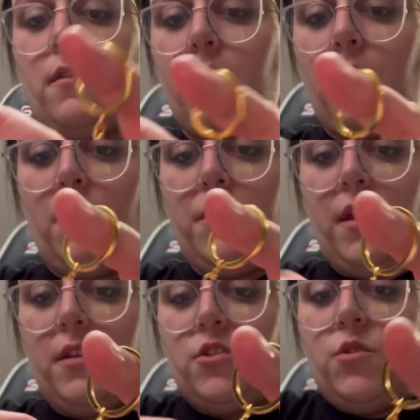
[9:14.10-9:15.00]
The only
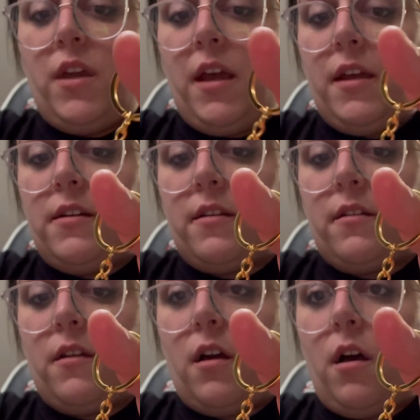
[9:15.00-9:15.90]
thing is you can't
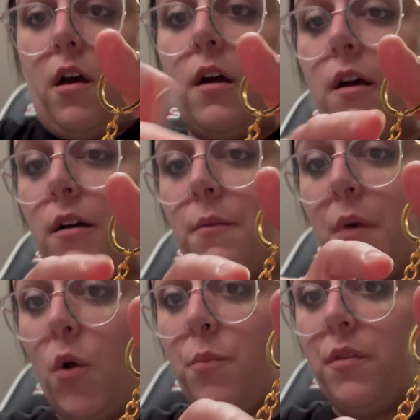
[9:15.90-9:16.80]

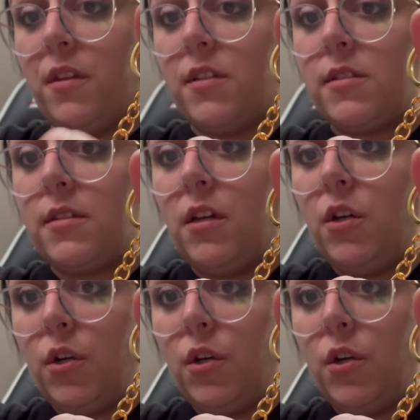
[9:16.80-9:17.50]
open this